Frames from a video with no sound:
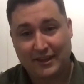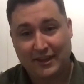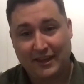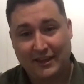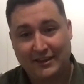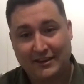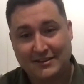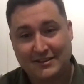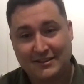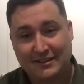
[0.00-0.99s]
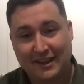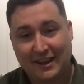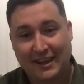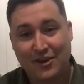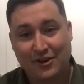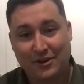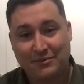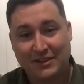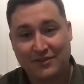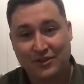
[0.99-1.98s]
and he got up
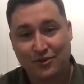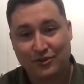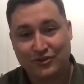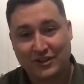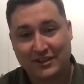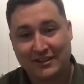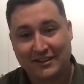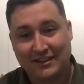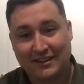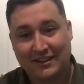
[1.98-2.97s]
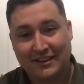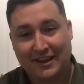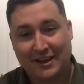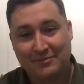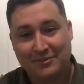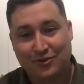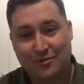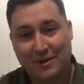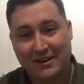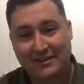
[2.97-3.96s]
to give the eulogy, to talk
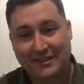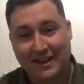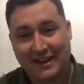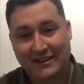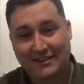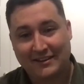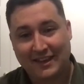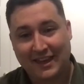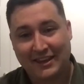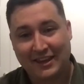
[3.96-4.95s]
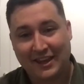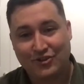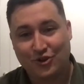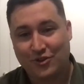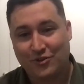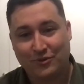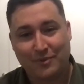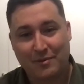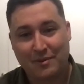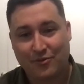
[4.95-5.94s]
about his dad. And Jonathan was
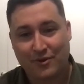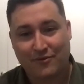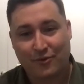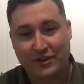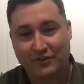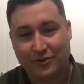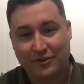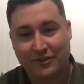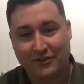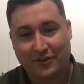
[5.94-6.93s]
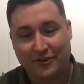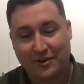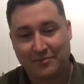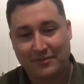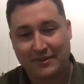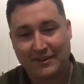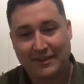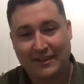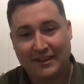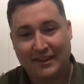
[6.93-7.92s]
maybe 3 or 4 years old at the time.
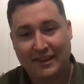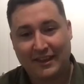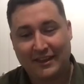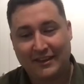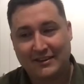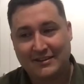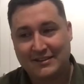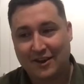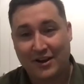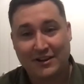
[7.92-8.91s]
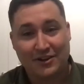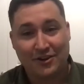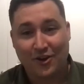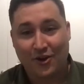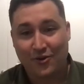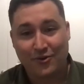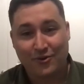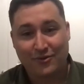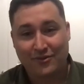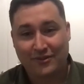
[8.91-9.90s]
And I didn't
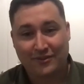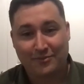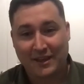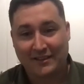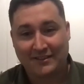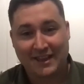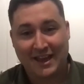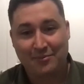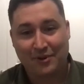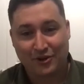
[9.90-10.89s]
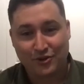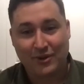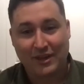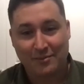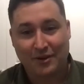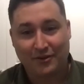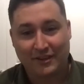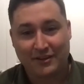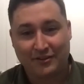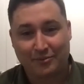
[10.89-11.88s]
know this man's dad, but I knew him and I was
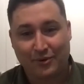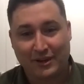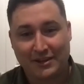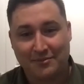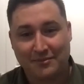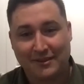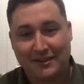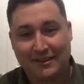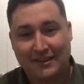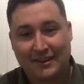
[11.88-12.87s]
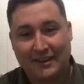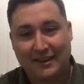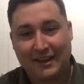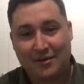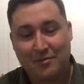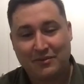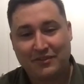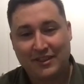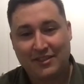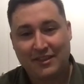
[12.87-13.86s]
there to support him. And I remember
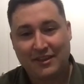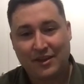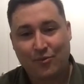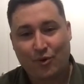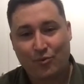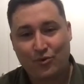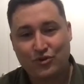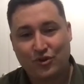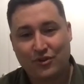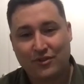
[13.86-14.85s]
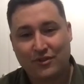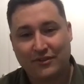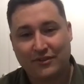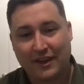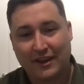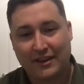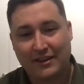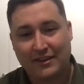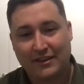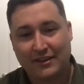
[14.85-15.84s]
sitting there thinking, what will Jonathan say